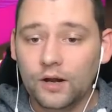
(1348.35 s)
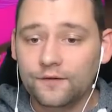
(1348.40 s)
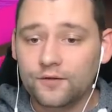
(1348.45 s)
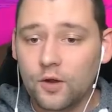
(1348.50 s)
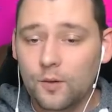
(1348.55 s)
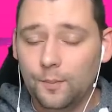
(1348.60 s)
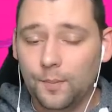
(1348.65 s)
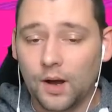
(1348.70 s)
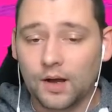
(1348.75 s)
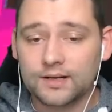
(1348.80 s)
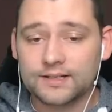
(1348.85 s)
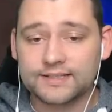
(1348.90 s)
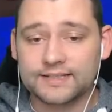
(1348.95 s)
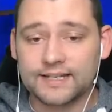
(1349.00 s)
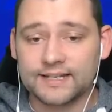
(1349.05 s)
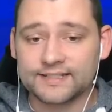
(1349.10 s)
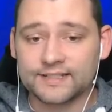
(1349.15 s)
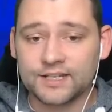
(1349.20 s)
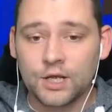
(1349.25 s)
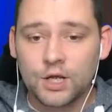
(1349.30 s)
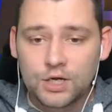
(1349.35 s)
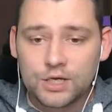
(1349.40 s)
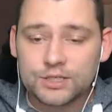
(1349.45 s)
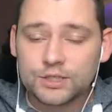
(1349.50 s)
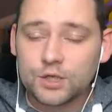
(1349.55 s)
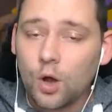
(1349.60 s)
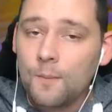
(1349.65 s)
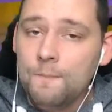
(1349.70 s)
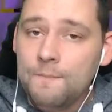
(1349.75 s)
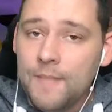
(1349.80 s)
a few boxes,
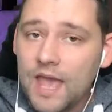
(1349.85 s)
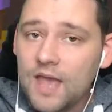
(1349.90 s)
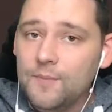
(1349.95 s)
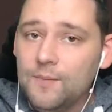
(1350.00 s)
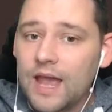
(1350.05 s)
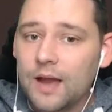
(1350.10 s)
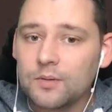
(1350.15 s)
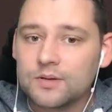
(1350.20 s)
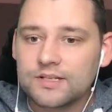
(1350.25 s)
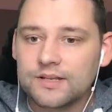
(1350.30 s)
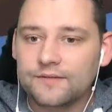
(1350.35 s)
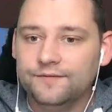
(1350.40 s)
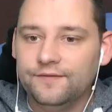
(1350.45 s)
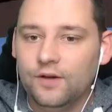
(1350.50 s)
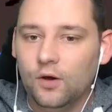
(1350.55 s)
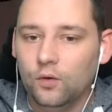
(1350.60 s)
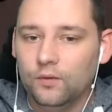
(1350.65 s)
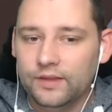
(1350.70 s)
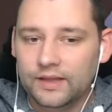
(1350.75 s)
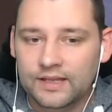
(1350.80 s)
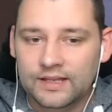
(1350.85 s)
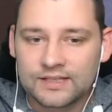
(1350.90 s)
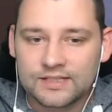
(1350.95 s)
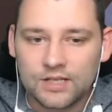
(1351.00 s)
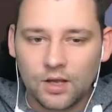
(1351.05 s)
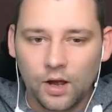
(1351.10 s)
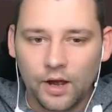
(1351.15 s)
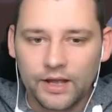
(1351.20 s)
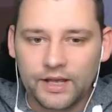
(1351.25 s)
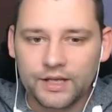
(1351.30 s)
so I may be able to fill the
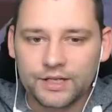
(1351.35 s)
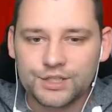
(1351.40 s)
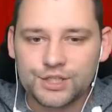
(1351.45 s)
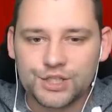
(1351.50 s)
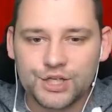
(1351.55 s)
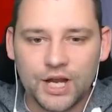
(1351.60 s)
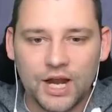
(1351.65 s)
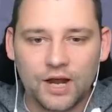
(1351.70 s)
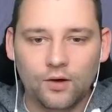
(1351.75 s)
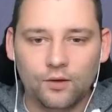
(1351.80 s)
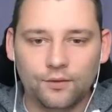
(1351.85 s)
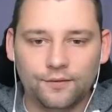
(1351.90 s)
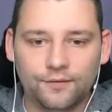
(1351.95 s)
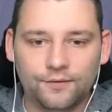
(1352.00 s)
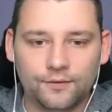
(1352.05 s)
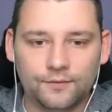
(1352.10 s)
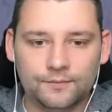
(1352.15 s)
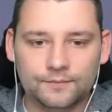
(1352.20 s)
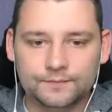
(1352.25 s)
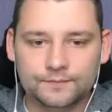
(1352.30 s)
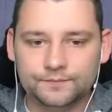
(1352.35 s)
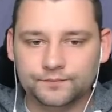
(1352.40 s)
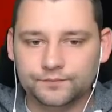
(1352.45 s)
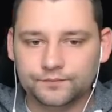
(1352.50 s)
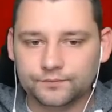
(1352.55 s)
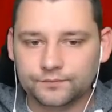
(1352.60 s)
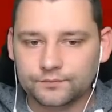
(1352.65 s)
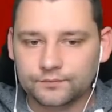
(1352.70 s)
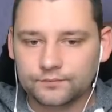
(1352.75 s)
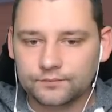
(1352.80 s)
entire shelf.
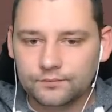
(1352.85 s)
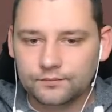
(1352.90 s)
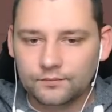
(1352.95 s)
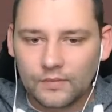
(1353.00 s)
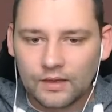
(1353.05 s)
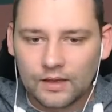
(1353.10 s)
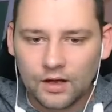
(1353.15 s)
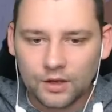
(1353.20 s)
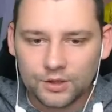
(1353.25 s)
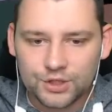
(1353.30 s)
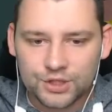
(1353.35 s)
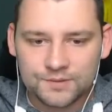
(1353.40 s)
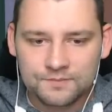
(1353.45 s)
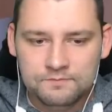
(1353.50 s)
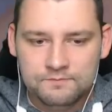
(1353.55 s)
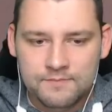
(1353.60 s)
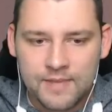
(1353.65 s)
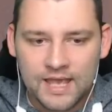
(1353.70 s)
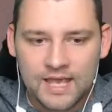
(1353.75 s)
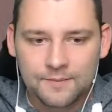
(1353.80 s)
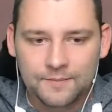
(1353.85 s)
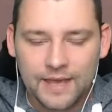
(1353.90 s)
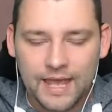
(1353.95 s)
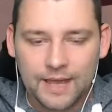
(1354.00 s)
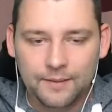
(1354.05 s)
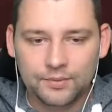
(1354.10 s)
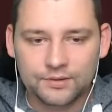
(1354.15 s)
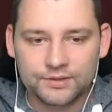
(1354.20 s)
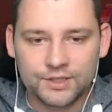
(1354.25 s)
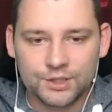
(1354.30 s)
I just may be
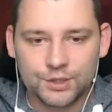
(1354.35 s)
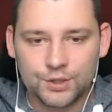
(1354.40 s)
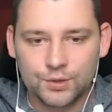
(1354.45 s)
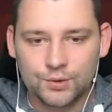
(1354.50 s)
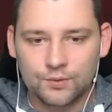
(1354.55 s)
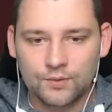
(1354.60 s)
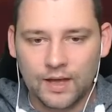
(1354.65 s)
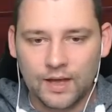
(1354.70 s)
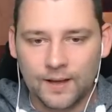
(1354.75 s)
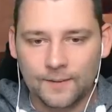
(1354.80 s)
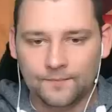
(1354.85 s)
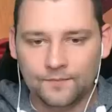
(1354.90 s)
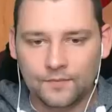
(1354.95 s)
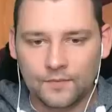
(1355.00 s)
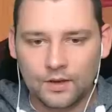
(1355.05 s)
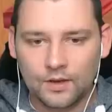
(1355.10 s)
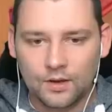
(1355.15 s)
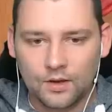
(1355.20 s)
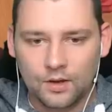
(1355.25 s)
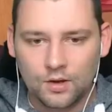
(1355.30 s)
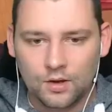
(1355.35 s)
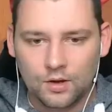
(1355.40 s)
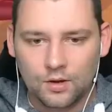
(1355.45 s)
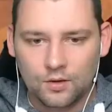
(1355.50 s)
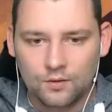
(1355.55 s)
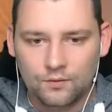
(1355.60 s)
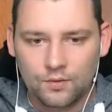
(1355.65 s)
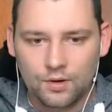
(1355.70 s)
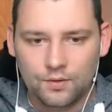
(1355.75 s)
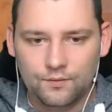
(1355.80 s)
able to do that.
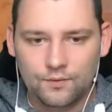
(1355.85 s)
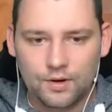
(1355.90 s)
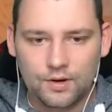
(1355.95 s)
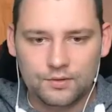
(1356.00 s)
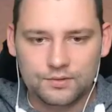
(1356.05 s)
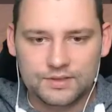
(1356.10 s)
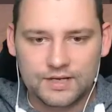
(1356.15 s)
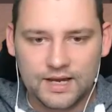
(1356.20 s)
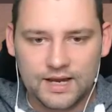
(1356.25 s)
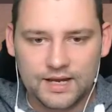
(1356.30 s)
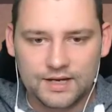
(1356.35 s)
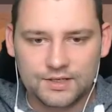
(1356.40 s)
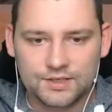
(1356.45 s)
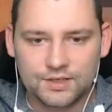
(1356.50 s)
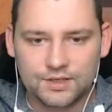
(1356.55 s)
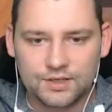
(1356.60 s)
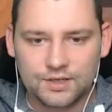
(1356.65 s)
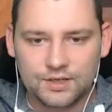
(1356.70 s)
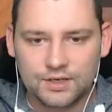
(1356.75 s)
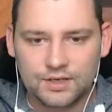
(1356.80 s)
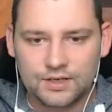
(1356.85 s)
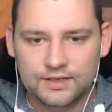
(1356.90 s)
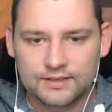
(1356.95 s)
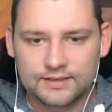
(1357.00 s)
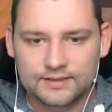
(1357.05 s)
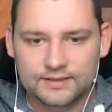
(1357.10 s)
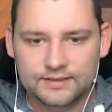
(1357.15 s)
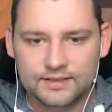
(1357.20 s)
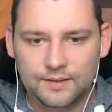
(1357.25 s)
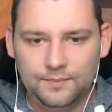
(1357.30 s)
Right, rotate
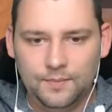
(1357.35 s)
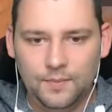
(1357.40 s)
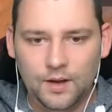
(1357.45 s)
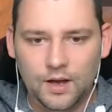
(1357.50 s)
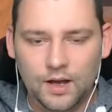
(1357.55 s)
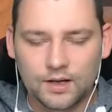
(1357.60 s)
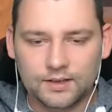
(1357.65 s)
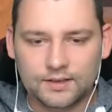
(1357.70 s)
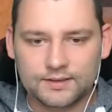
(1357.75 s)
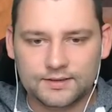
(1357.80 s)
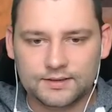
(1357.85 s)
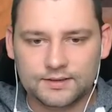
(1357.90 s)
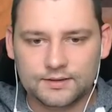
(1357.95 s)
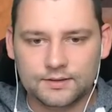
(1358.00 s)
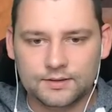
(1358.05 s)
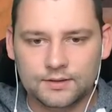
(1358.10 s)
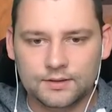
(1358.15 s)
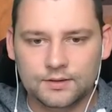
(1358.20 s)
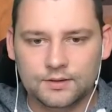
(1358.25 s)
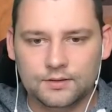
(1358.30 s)
the box.